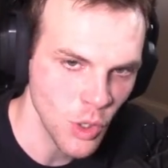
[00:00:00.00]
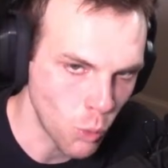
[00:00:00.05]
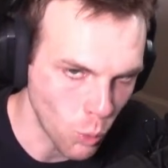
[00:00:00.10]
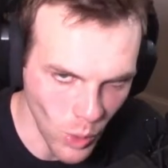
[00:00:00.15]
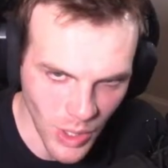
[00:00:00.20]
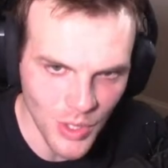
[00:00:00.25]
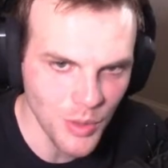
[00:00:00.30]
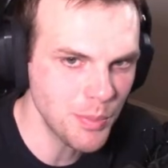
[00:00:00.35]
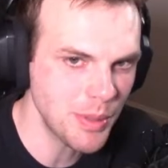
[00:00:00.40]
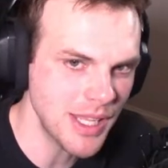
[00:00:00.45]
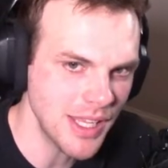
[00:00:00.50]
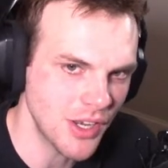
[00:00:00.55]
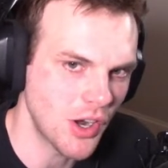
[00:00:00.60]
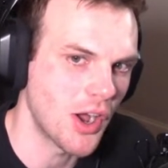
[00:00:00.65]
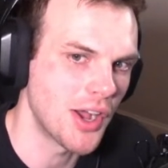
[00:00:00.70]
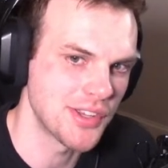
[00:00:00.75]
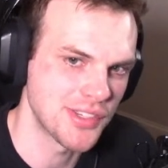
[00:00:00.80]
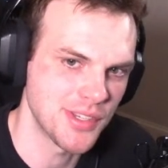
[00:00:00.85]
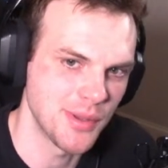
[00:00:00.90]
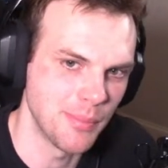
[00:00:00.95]
will be an
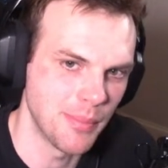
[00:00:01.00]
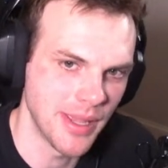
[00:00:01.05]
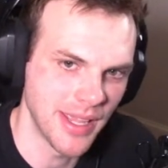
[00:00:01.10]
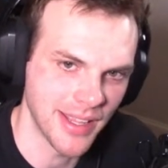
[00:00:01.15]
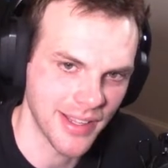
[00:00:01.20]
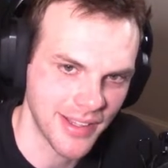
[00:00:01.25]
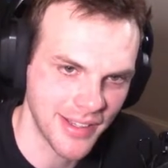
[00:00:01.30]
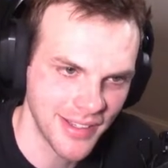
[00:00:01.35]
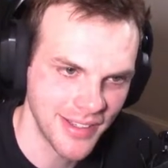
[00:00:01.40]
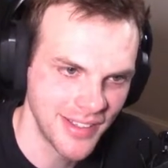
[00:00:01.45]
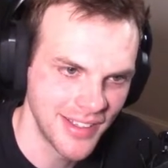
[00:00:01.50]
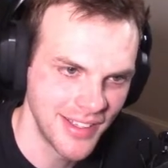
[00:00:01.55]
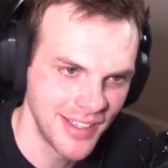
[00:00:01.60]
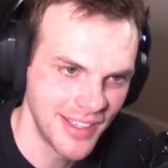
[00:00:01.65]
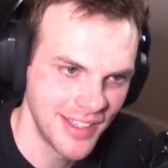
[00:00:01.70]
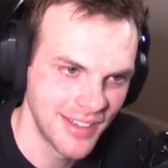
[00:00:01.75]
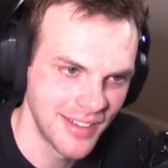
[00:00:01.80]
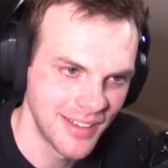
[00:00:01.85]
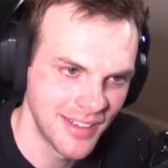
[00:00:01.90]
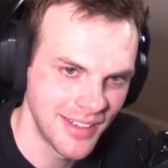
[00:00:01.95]
awesome pick.
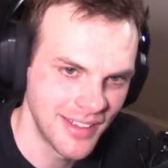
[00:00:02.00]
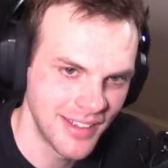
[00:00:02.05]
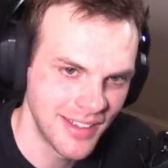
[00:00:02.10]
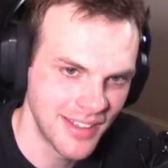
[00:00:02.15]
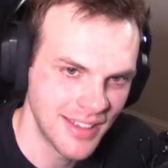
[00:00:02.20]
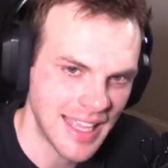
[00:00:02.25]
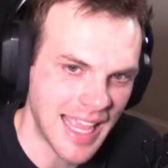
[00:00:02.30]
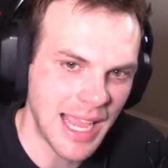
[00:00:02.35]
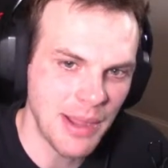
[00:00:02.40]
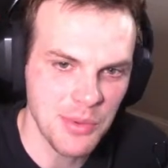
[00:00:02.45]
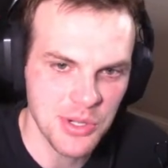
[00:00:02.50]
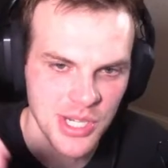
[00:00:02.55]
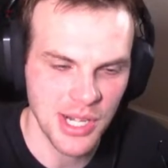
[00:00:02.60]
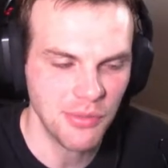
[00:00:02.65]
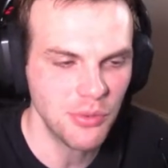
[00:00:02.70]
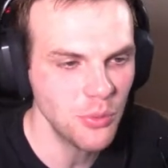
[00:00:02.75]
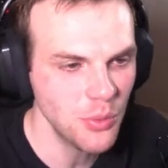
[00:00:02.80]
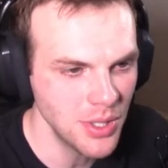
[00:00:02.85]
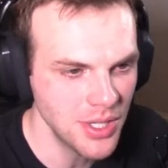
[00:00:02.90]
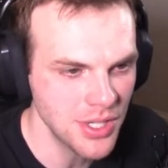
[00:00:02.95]
And
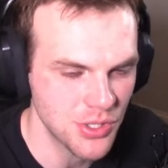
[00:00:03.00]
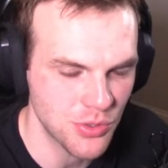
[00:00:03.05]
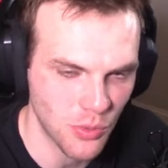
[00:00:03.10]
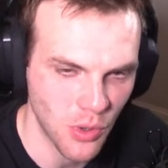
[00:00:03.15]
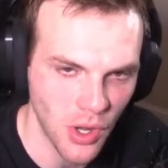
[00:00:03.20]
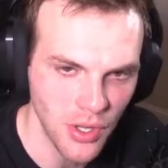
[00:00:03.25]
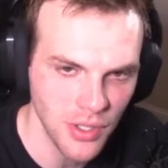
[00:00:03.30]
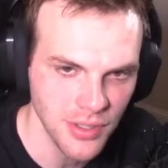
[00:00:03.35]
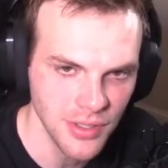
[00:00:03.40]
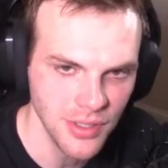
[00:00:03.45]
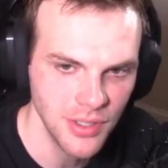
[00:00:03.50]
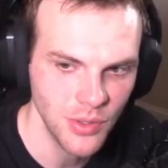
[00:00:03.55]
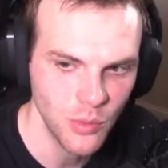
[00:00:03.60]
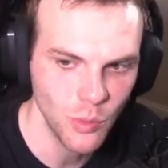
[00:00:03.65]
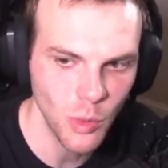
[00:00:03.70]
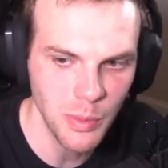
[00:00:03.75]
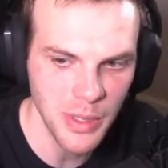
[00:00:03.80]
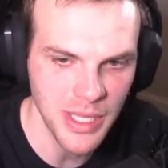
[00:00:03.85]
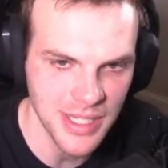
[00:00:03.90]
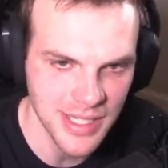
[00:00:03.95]
whichever one is wrong
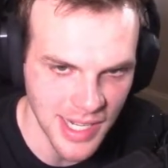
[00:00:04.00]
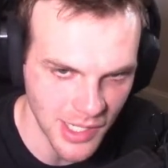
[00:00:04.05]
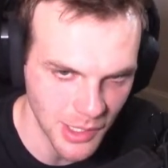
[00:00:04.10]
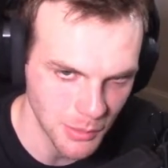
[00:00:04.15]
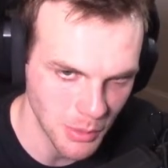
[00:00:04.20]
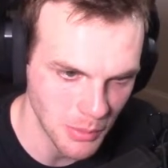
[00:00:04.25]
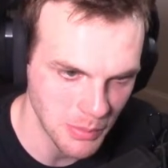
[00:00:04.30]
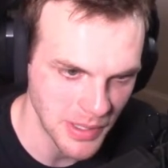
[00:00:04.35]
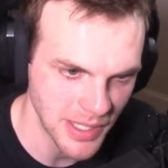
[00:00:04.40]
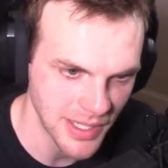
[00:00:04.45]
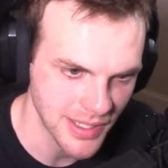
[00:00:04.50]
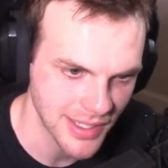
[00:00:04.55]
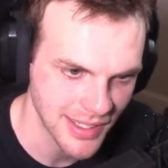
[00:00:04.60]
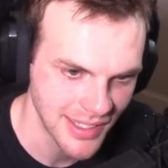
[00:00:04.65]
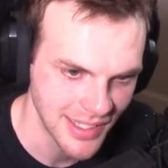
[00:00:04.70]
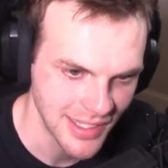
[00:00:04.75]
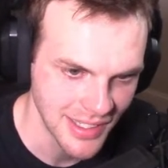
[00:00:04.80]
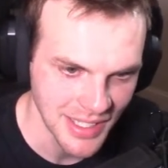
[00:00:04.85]
will be a terrible pick.